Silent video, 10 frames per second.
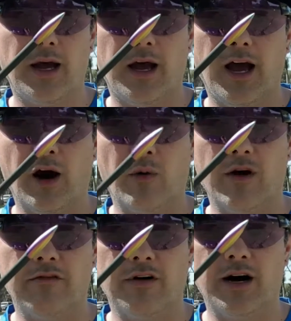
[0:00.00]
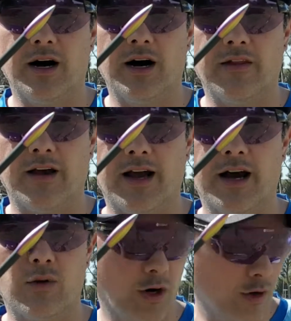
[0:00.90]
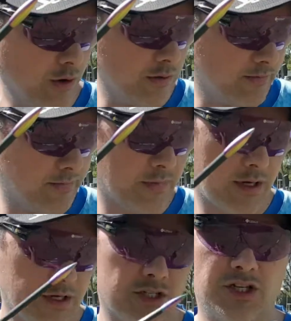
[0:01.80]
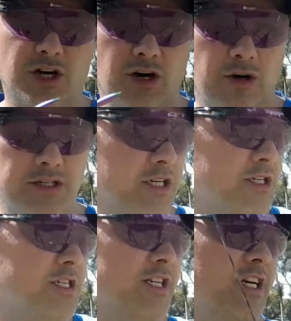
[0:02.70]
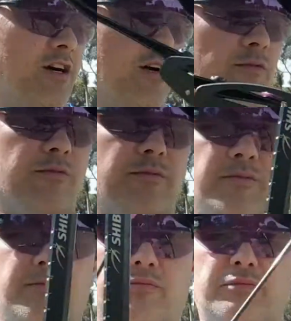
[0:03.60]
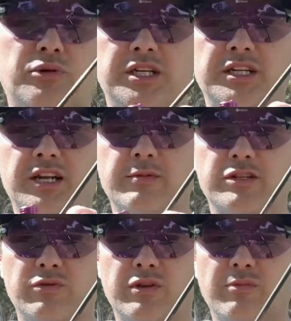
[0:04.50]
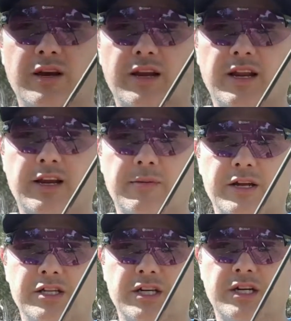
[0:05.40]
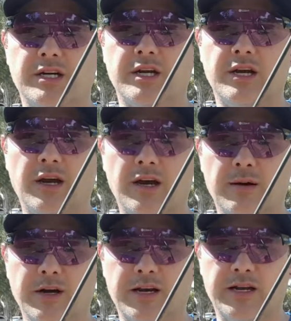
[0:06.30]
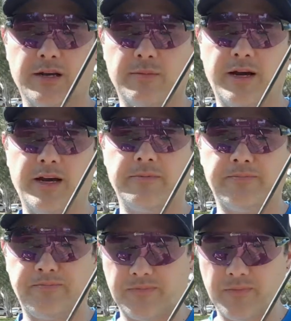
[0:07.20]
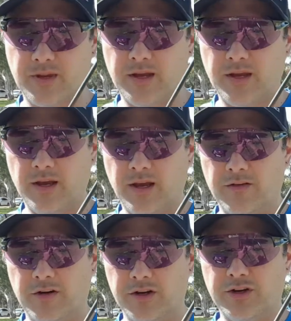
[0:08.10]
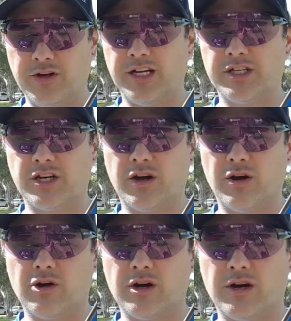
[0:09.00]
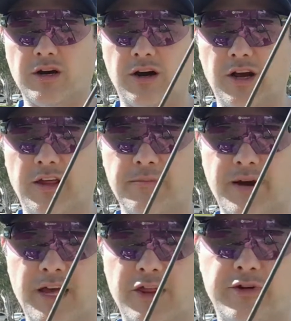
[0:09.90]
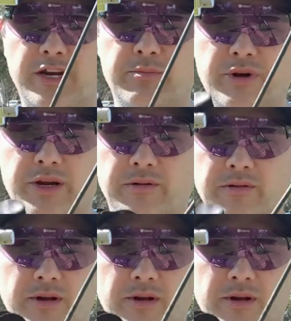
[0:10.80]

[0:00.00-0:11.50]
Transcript: However, they are quite long, so as you can see I'm pushing the limits with my clicker plunger, my clicker plate. If I do need to go longer, I may 3D print a